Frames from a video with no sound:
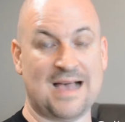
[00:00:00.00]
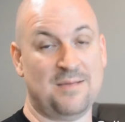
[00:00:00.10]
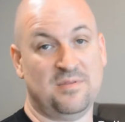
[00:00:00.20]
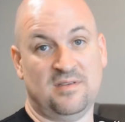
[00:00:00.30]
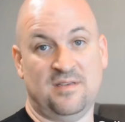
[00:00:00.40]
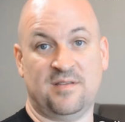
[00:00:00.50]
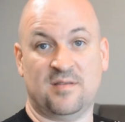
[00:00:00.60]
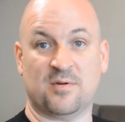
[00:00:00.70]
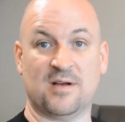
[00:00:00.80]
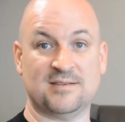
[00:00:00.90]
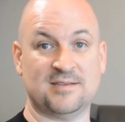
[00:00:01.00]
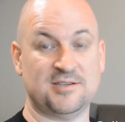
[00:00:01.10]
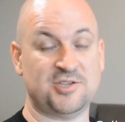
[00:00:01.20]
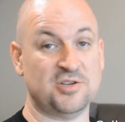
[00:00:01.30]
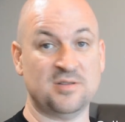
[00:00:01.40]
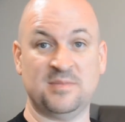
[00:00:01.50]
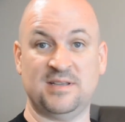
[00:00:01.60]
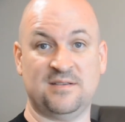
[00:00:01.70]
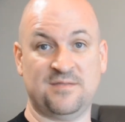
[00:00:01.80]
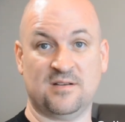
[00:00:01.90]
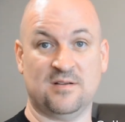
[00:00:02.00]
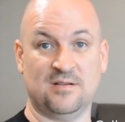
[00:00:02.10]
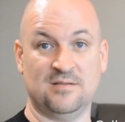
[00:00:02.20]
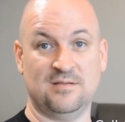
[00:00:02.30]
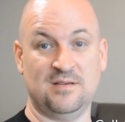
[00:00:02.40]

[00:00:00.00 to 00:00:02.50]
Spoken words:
I believe that the process shouldn't be difficult.